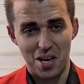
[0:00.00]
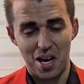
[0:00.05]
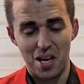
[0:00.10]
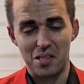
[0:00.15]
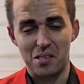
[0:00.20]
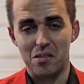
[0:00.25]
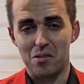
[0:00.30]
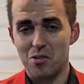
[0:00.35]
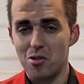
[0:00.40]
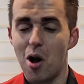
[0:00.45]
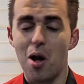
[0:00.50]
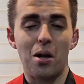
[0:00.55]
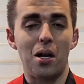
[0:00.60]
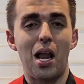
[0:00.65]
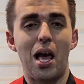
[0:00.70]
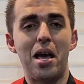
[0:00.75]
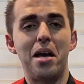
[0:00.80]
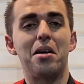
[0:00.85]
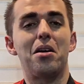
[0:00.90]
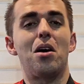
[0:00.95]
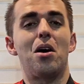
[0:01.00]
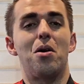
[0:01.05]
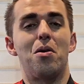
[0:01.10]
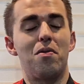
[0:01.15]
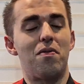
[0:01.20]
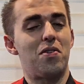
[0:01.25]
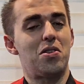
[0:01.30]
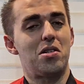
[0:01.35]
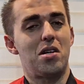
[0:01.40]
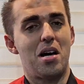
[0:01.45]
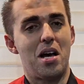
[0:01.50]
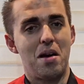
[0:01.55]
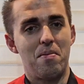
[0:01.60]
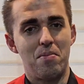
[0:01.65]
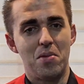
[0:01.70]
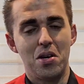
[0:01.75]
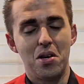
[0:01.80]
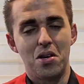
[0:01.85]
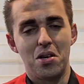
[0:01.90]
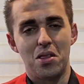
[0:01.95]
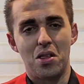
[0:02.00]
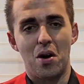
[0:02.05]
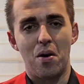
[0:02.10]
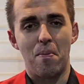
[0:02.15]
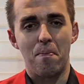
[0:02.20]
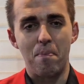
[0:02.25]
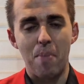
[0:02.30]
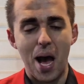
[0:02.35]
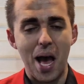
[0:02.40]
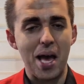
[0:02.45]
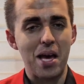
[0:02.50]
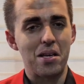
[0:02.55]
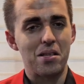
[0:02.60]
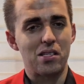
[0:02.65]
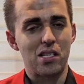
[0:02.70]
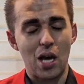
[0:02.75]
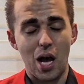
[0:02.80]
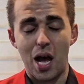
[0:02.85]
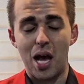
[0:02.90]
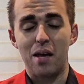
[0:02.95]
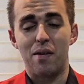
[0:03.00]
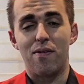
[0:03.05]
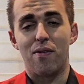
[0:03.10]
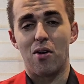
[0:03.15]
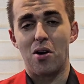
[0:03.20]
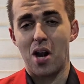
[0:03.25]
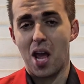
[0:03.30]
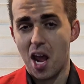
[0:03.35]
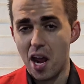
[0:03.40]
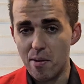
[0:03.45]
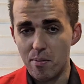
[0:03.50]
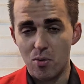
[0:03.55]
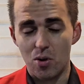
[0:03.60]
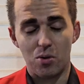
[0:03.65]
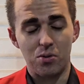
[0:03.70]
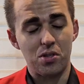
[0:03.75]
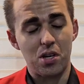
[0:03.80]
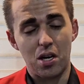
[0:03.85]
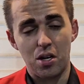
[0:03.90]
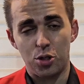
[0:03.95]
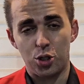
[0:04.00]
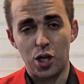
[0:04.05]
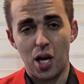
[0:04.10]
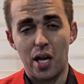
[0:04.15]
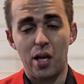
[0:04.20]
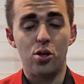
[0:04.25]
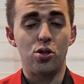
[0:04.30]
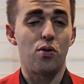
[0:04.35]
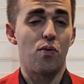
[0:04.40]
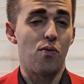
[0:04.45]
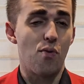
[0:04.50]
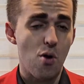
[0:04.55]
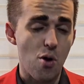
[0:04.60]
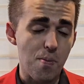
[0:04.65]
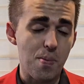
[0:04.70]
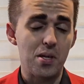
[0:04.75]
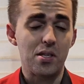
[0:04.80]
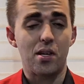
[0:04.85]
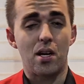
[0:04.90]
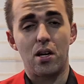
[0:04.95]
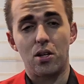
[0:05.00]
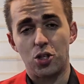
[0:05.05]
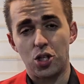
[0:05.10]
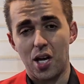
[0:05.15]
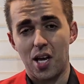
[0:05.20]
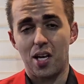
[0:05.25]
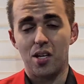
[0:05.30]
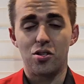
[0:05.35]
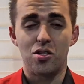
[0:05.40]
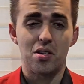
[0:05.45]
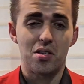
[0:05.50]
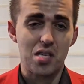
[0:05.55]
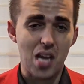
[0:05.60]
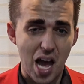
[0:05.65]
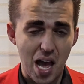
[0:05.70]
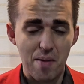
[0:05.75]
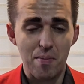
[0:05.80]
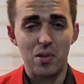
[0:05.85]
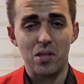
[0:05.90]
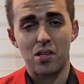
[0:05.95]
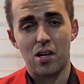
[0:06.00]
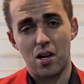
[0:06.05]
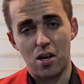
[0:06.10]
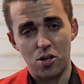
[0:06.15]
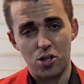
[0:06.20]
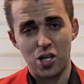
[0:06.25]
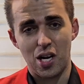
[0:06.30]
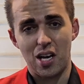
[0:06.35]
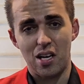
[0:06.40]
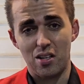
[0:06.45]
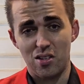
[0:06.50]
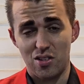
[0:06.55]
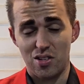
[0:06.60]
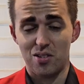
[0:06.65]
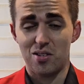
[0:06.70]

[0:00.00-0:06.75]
It's not like over time the buyer's guide for an emerald's going to change, a ruby's going to change, a diamond's going to change.